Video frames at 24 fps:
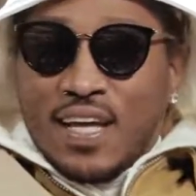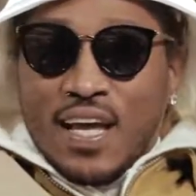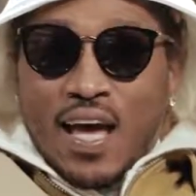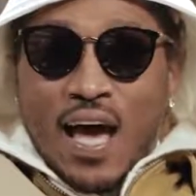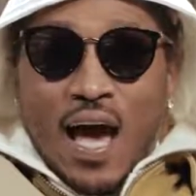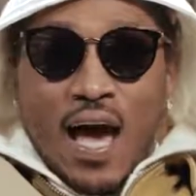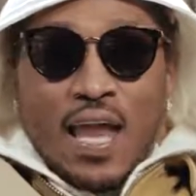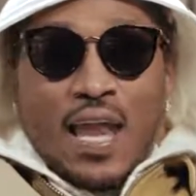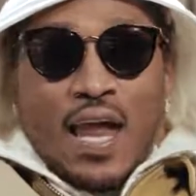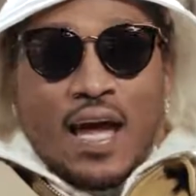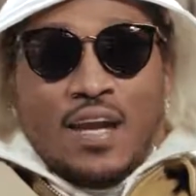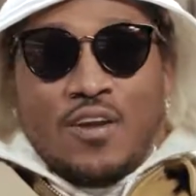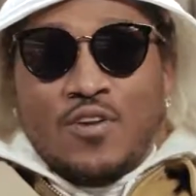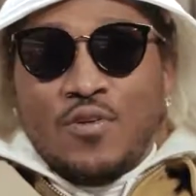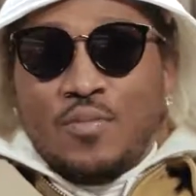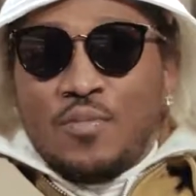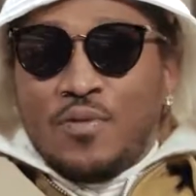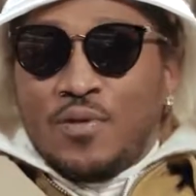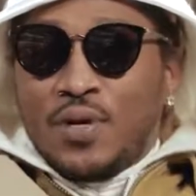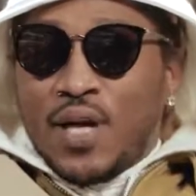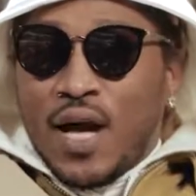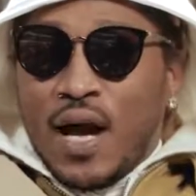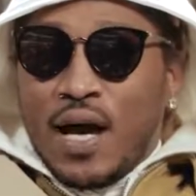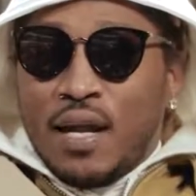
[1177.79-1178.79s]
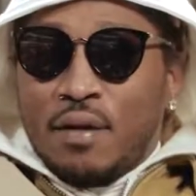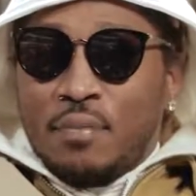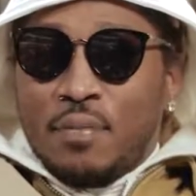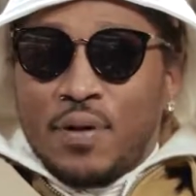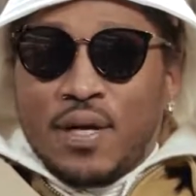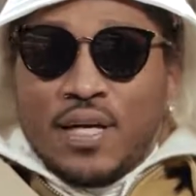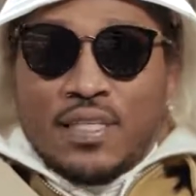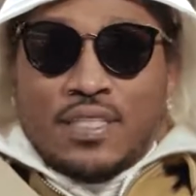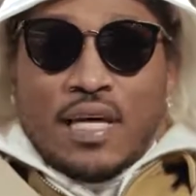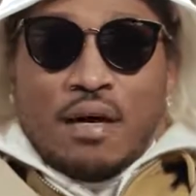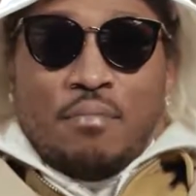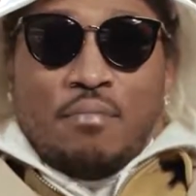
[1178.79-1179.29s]
I like New Bugatti
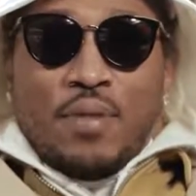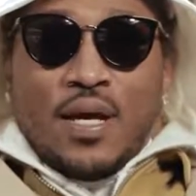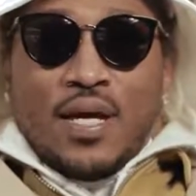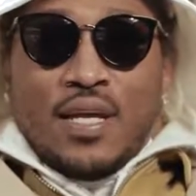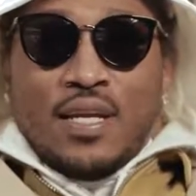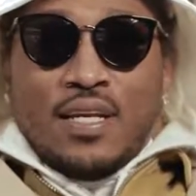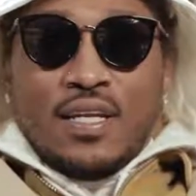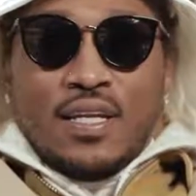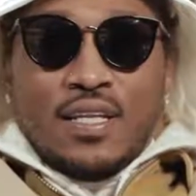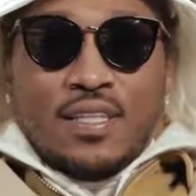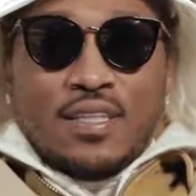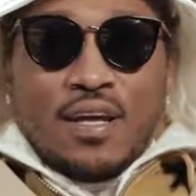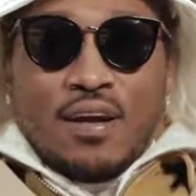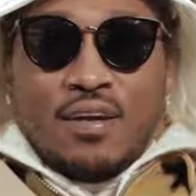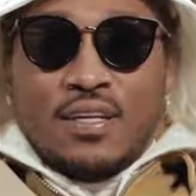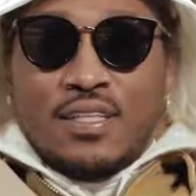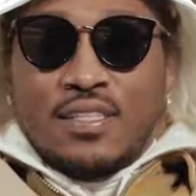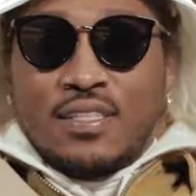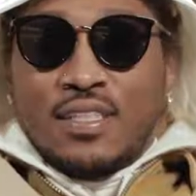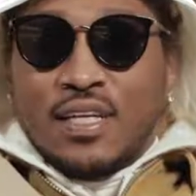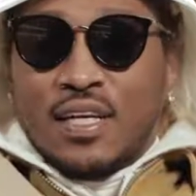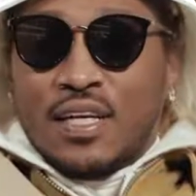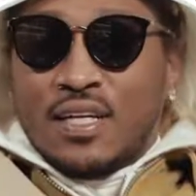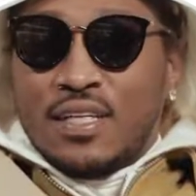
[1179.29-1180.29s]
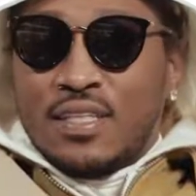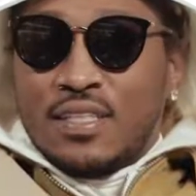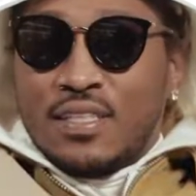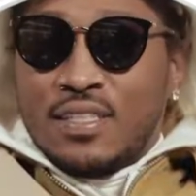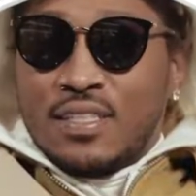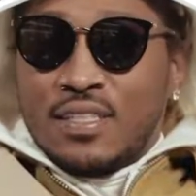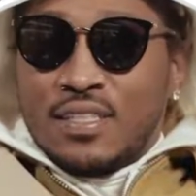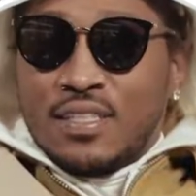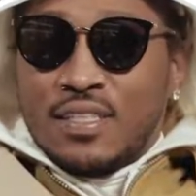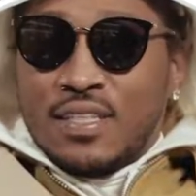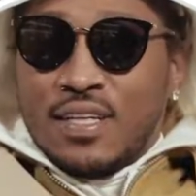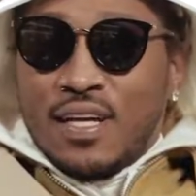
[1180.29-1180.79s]
because I made it in 30
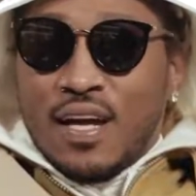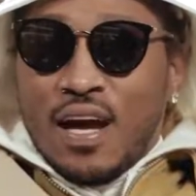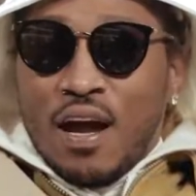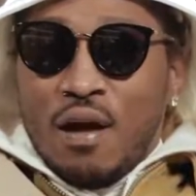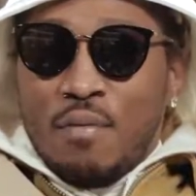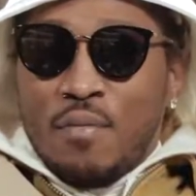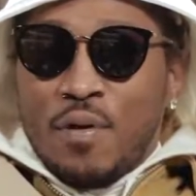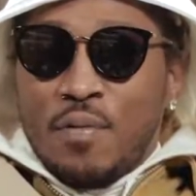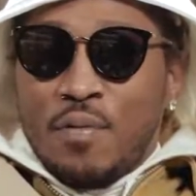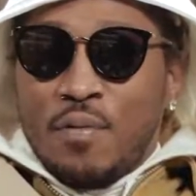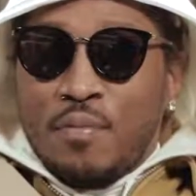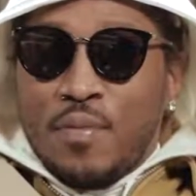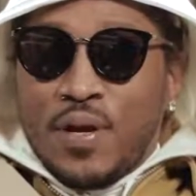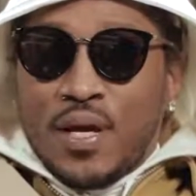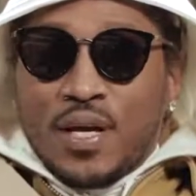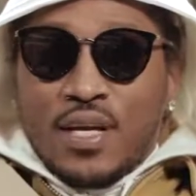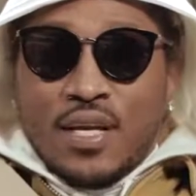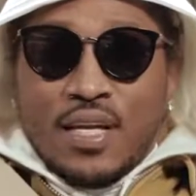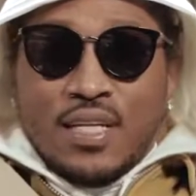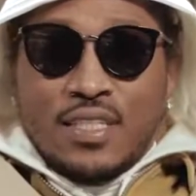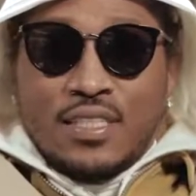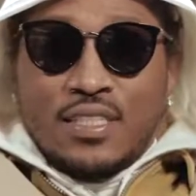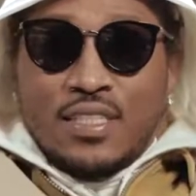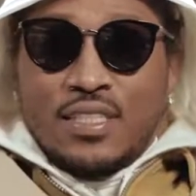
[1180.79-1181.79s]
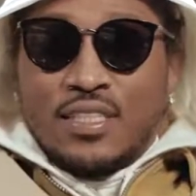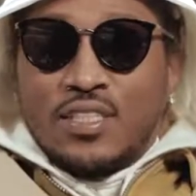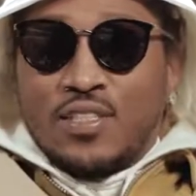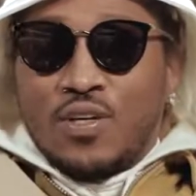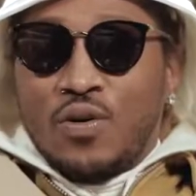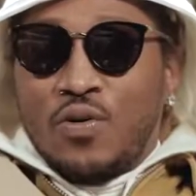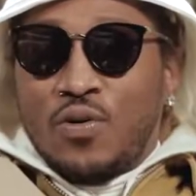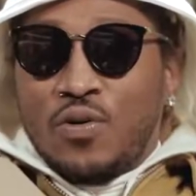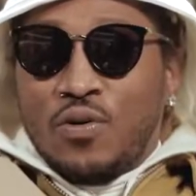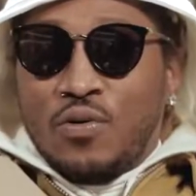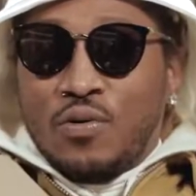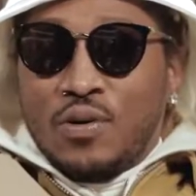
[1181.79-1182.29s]
seconds. I remember making that shit
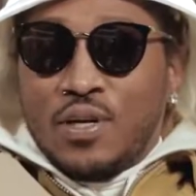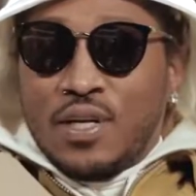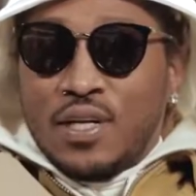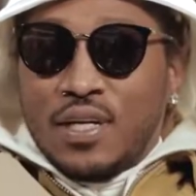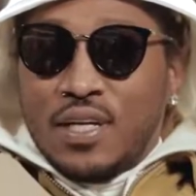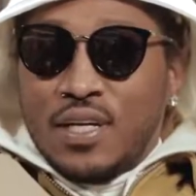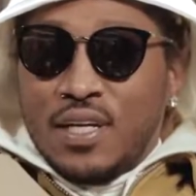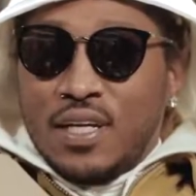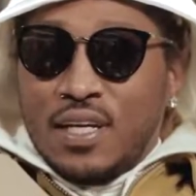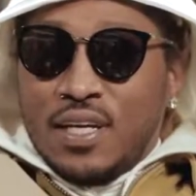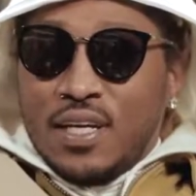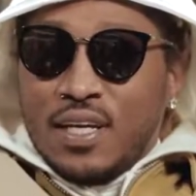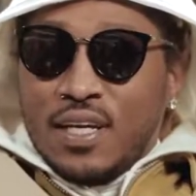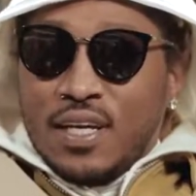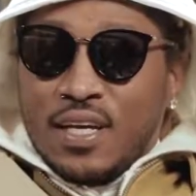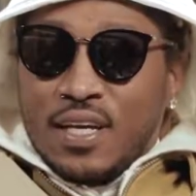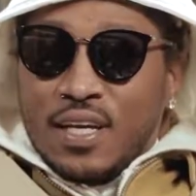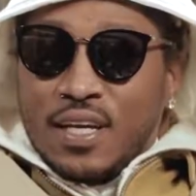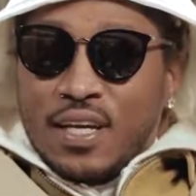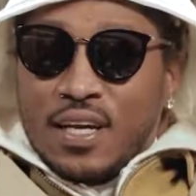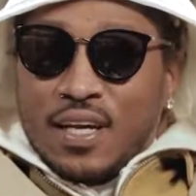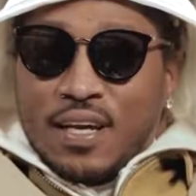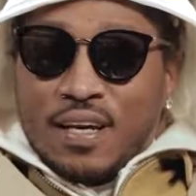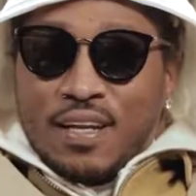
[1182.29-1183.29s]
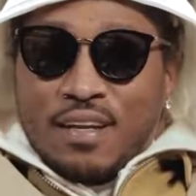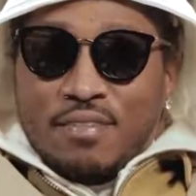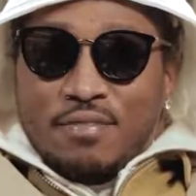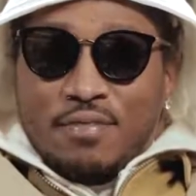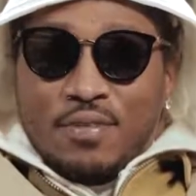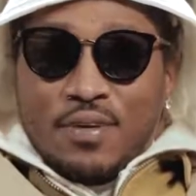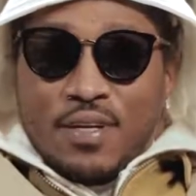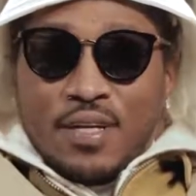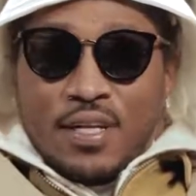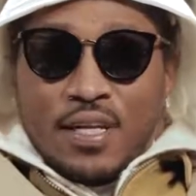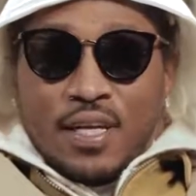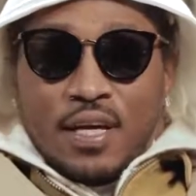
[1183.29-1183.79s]
so quick, and
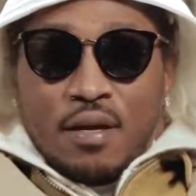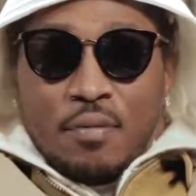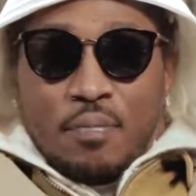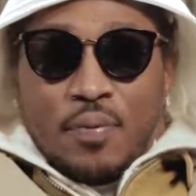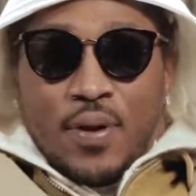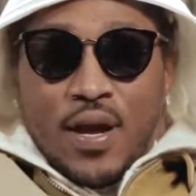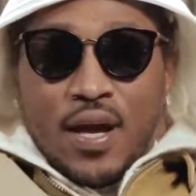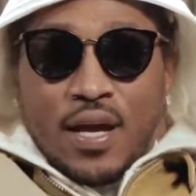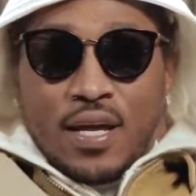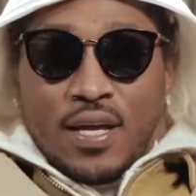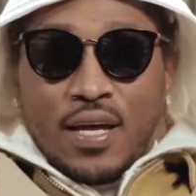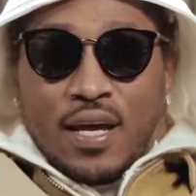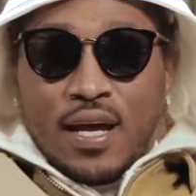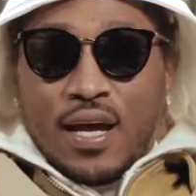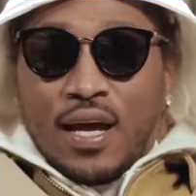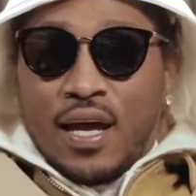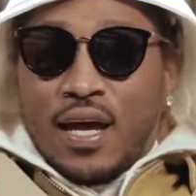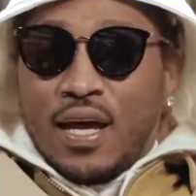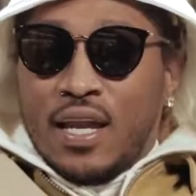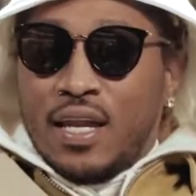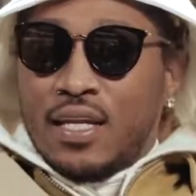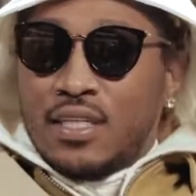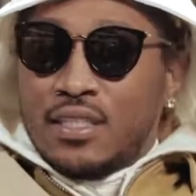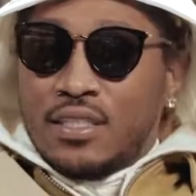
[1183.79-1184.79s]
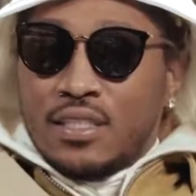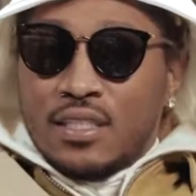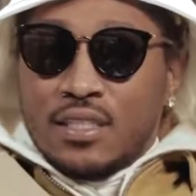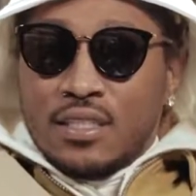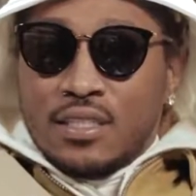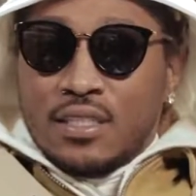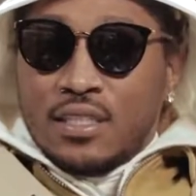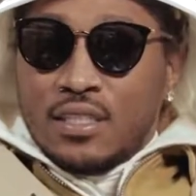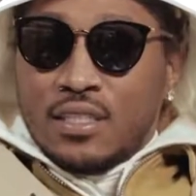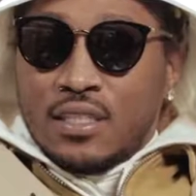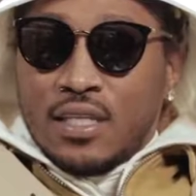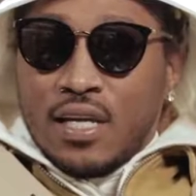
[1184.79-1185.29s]
for the impact it had, that shit
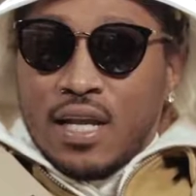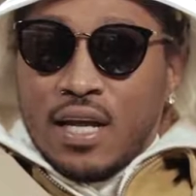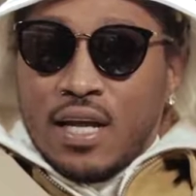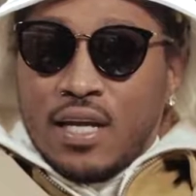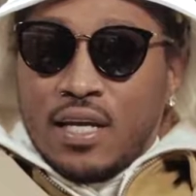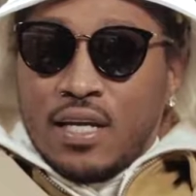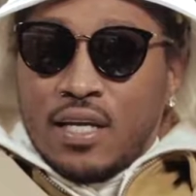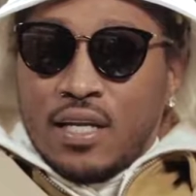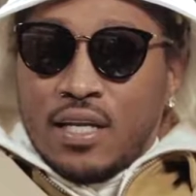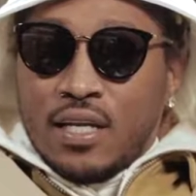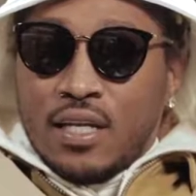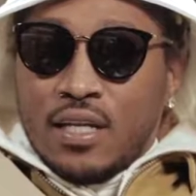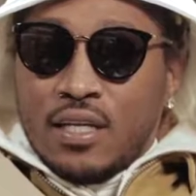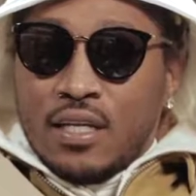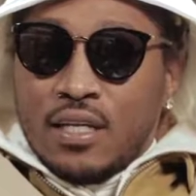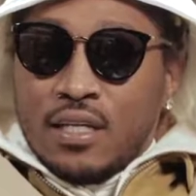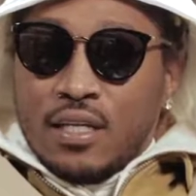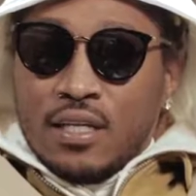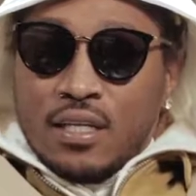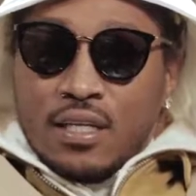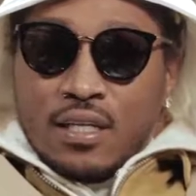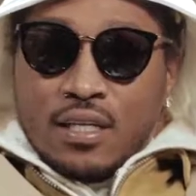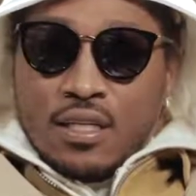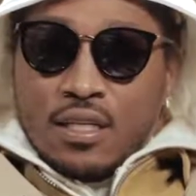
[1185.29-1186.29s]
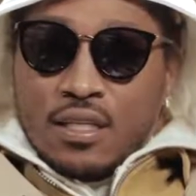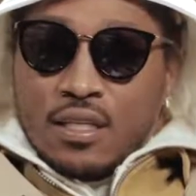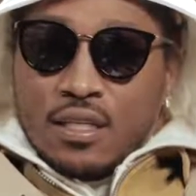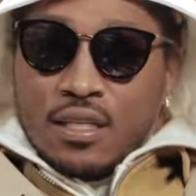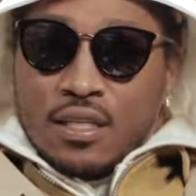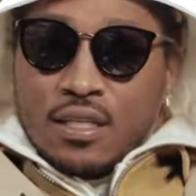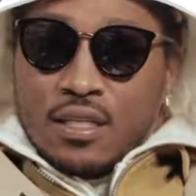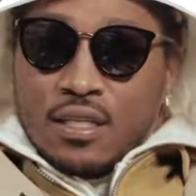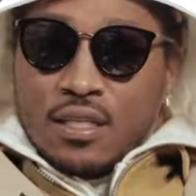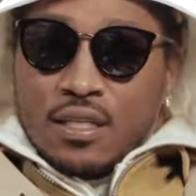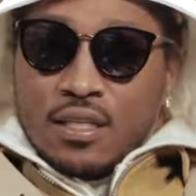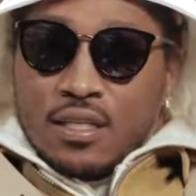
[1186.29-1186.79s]
just like,
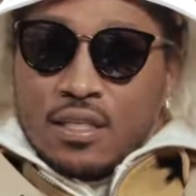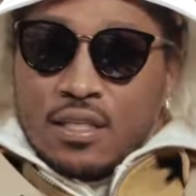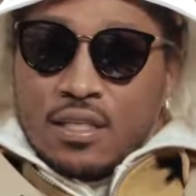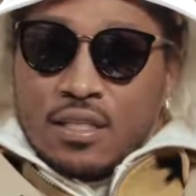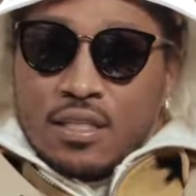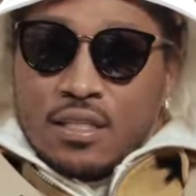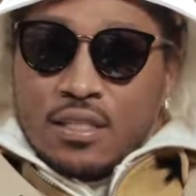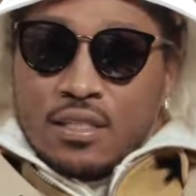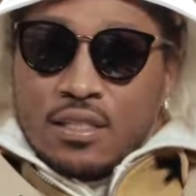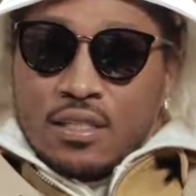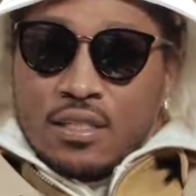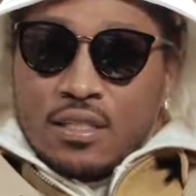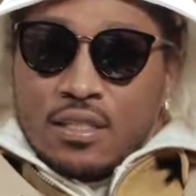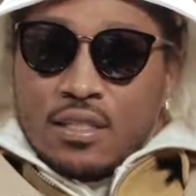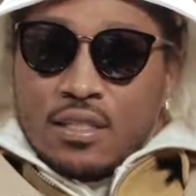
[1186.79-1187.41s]
it just